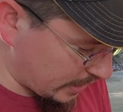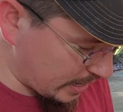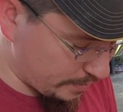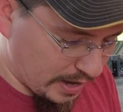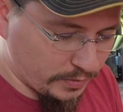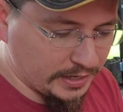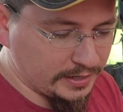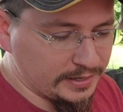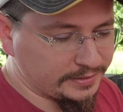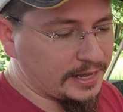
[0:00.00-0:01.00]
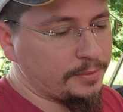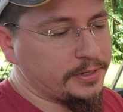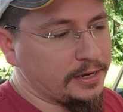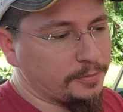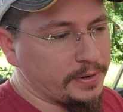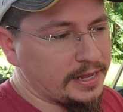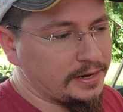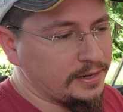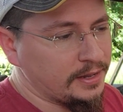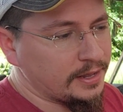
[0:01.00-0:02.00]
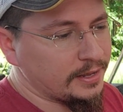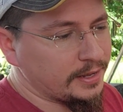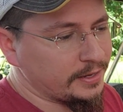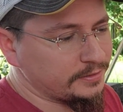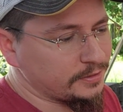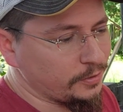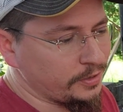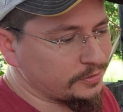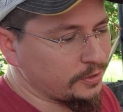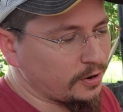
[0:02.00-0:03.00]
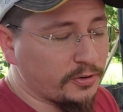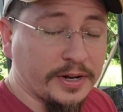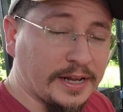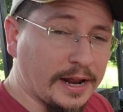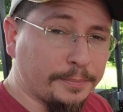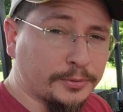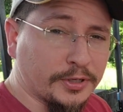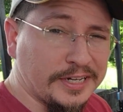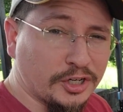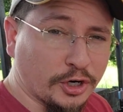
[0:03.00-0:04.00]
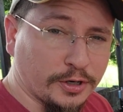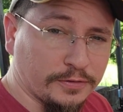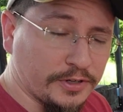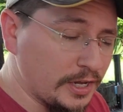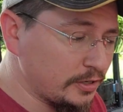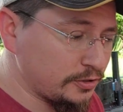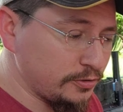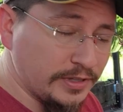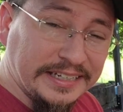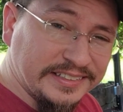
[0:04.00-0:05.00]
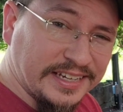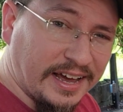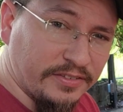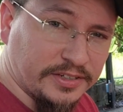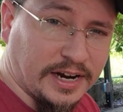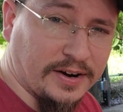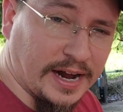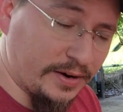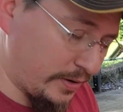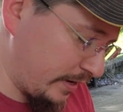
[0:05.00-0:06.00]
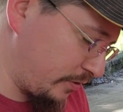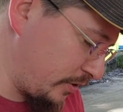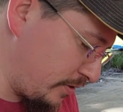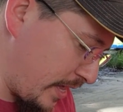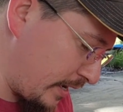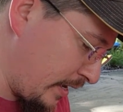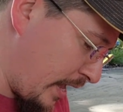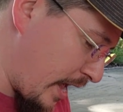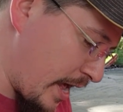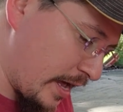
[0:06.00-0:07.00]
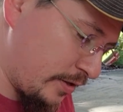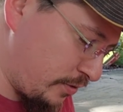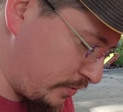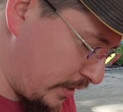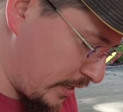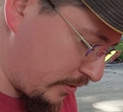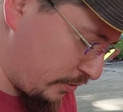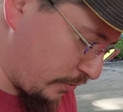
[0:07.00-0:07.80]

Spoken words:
I went ahead and got the applicator pad, so they're already kind of pre-curved to the side of the tire. I don't have to do that. You get